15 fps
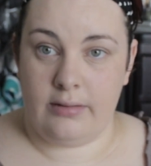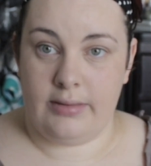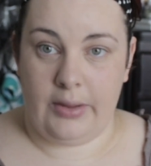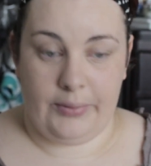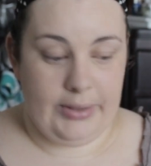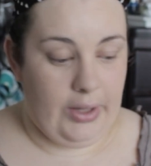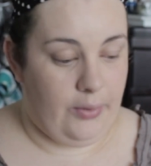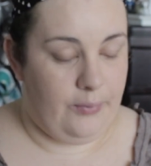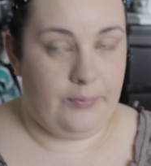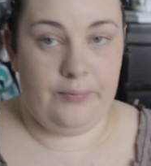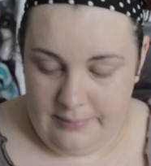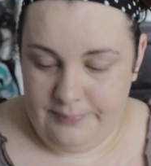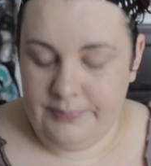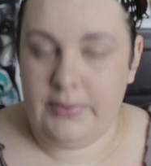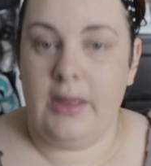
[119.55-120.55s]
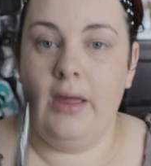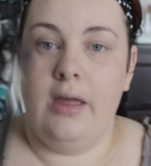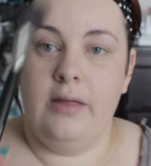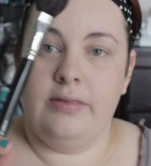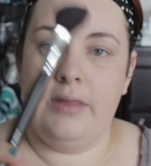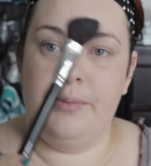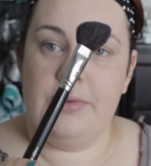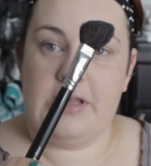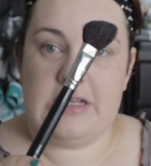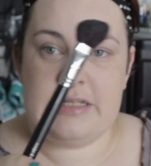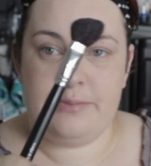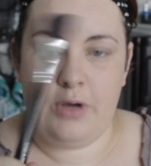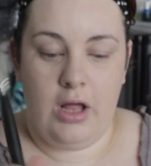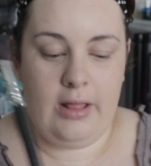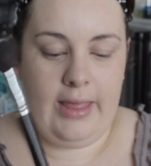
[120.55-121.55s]
There we go. Then with a
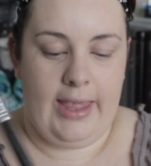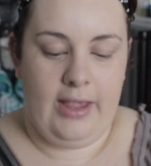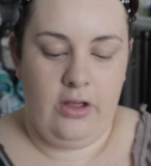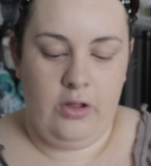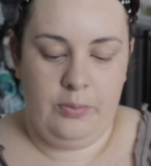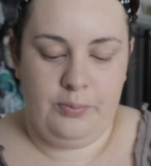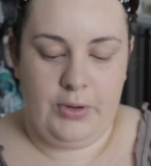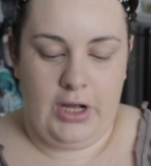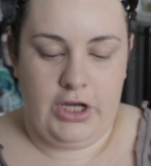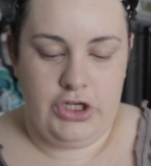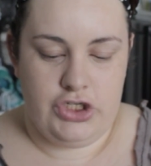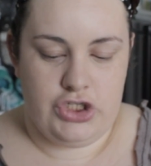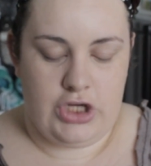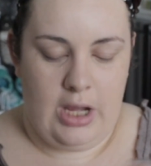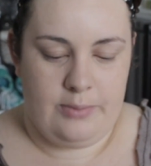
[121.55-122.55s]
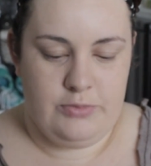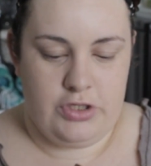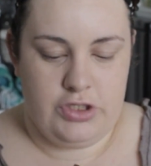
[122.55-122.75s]
small angled brush, I'm